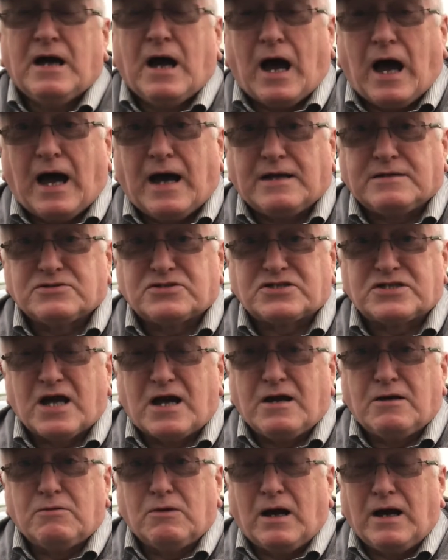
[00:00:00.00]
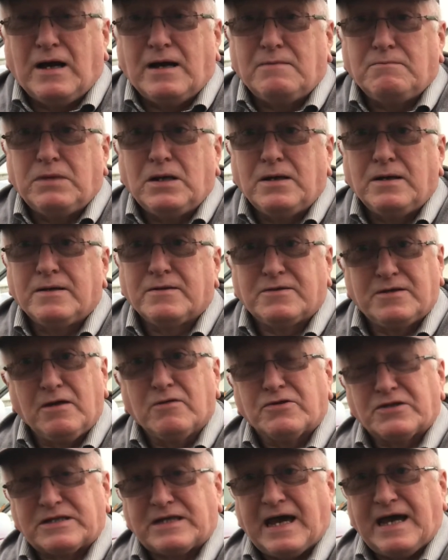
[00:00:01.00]
Uh, so um, the
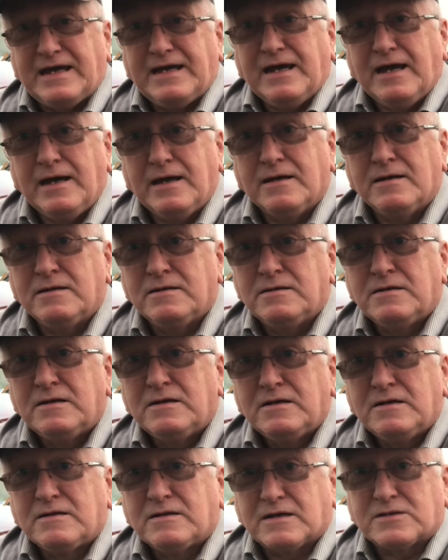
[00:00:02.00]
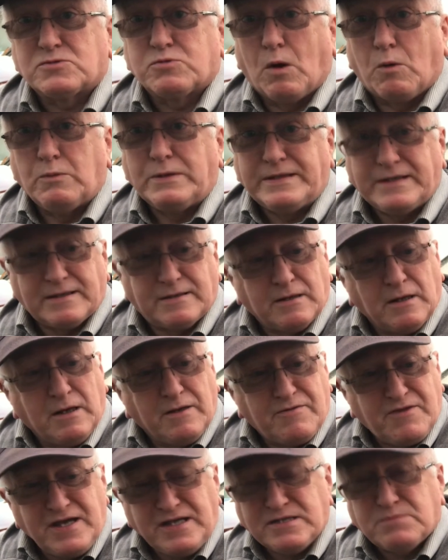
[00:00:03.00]
other day, that's what we did.
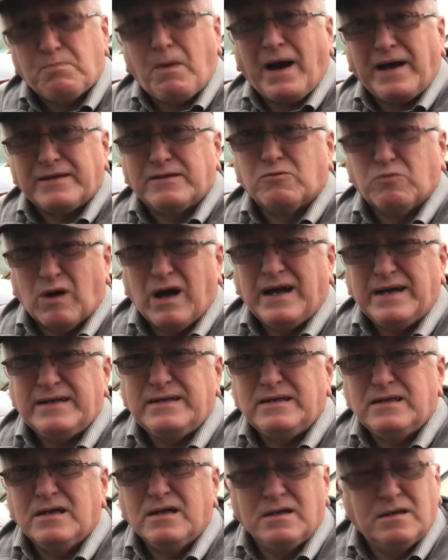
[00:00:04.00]
These, by the way,